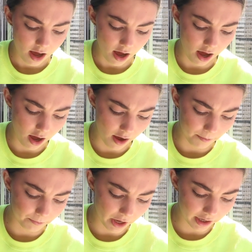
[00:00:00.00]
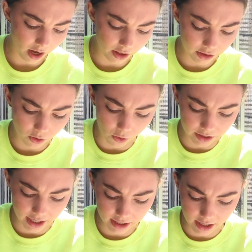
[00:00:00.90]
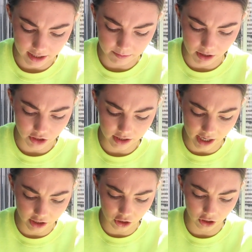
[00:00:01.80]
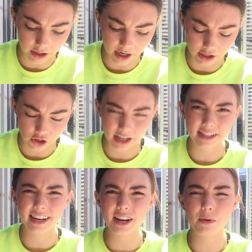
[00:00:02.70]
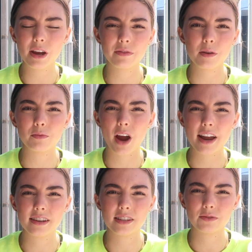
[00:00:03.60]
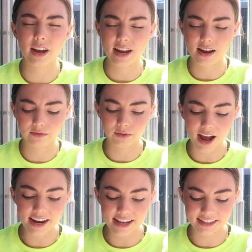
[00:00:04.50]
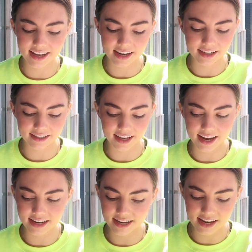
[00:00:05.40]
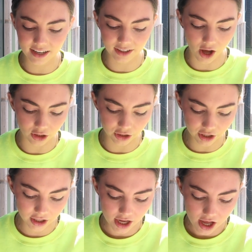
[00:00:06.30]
I color coordinated as much as I could. I tried staying away from red because red is an anxiety color.